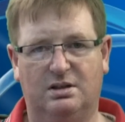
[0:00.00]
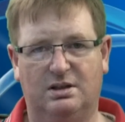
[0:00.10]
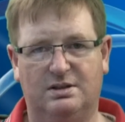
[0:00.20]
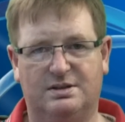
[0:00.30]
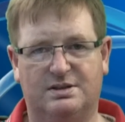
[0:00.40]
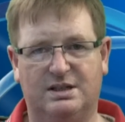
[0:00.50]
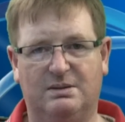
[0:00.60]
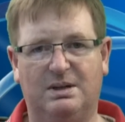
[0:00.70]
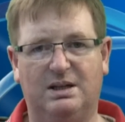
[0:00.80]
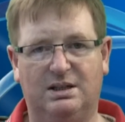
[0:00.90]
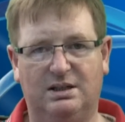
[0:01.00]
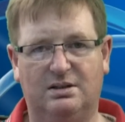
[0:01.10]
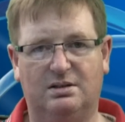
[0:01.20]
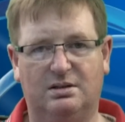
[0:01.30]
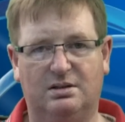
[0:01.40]
is the same
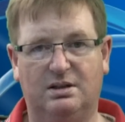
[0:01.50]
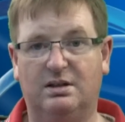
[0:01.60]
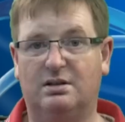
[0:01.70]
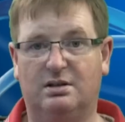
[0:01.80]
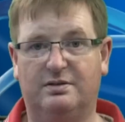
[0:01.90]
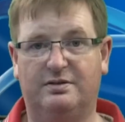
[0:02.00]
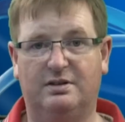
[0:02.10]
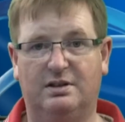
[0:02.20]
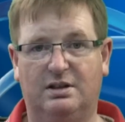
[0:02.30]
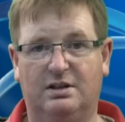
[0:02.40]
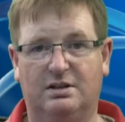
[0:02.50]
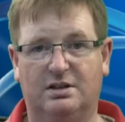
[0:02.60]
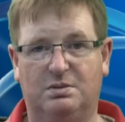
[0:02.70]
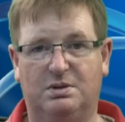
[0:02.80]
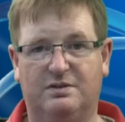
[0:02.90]
idea, near enough,
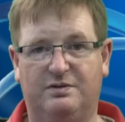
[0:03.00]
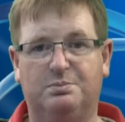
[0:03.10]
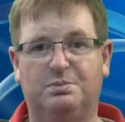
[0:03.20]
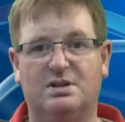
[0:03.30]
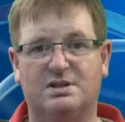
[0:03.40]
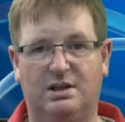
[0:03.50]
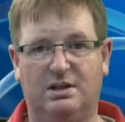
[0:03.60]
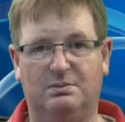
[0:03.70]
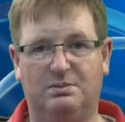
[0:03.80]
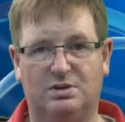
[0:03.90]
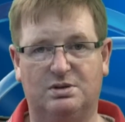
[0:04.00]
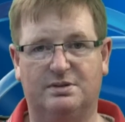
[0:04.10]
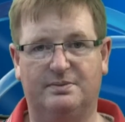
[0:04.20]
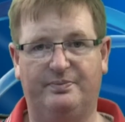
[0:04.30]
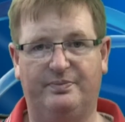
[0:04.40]
to what the football stadium was,
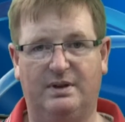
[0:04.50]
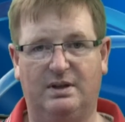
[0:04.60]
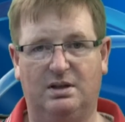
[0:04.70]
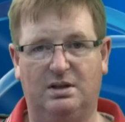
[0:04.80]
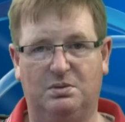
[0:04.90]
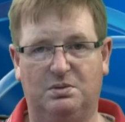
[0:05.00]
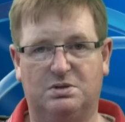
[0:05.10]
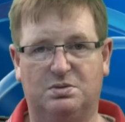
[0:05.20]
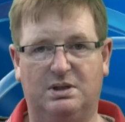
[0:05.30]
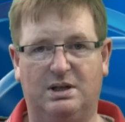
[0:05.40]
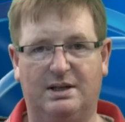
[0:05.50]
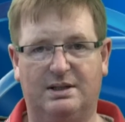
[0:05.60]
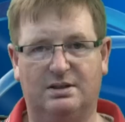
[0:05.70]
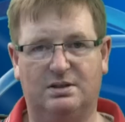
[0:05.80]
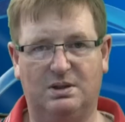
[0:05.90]
which would have
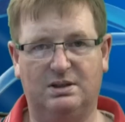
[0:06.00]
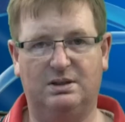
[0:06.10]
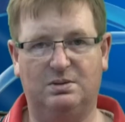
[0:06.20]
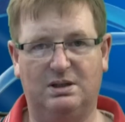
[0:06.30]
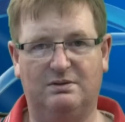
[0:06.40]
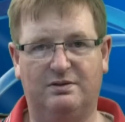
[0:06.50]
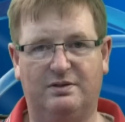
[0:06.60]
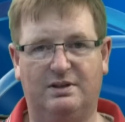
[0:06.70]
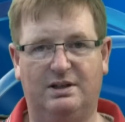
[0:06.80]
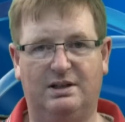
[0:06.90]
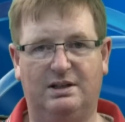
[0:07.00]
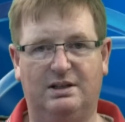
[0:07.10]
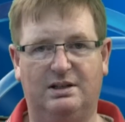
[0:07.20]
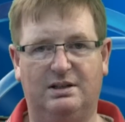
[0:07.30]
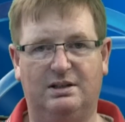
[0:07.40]
had the 2012
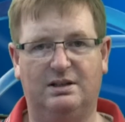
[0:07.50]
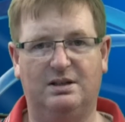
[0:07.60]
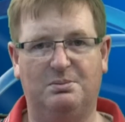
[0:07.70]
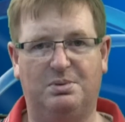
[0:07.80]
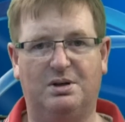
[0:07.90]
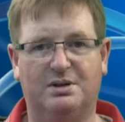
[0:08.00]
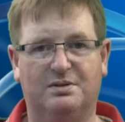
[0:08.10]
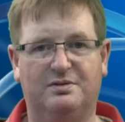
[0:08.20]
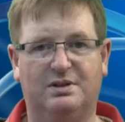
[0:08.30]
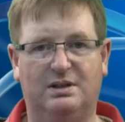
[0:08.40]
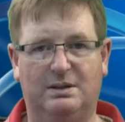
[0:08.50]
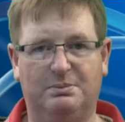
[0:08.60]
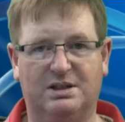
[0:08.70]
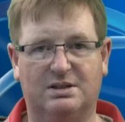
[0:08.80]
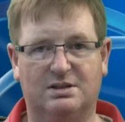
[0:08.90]
part of the
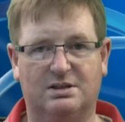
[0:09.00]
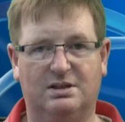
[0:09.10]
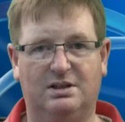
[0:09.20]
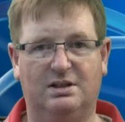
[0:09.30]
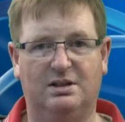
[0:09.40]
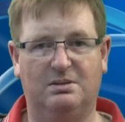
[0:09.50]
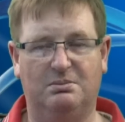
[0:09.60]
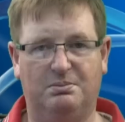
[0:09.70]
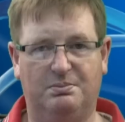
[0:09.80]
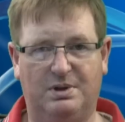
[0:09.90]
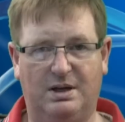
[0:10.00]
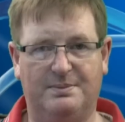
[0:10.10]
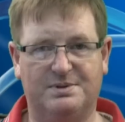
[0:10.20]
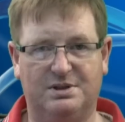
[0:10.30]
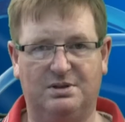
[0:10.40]
Olympics,
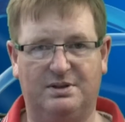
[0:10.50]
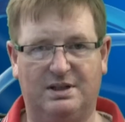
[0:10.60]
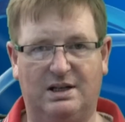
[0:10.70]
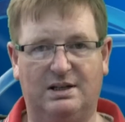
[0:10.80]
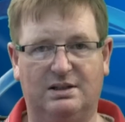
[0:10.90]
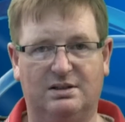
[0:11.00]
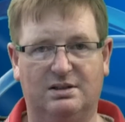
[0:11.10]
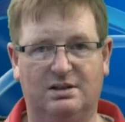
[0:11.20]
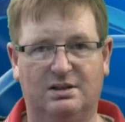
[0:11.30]
perhaps in Northern Ireland.